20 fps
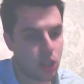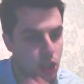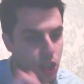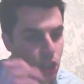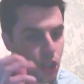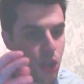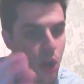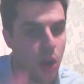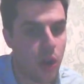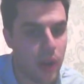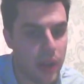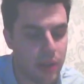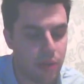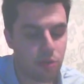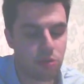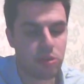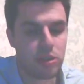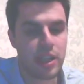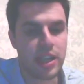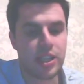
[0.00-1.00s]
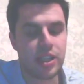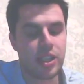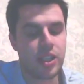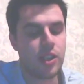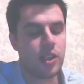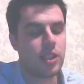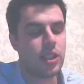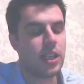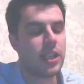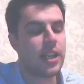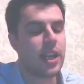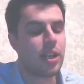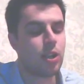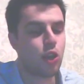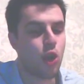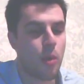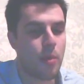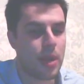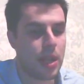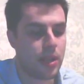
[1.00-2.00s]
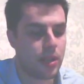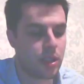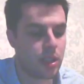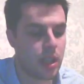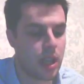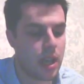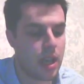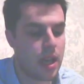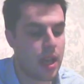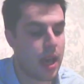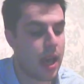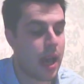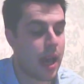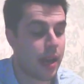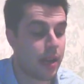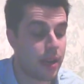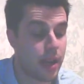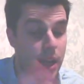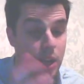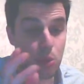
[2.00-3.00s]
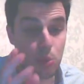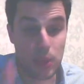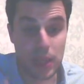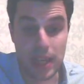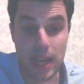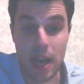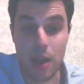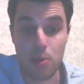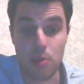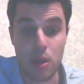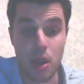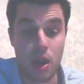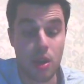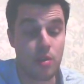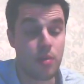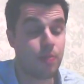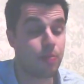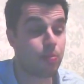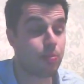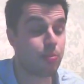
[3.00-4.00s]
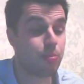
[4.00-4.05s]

started reasserting that dominance, and as we now know,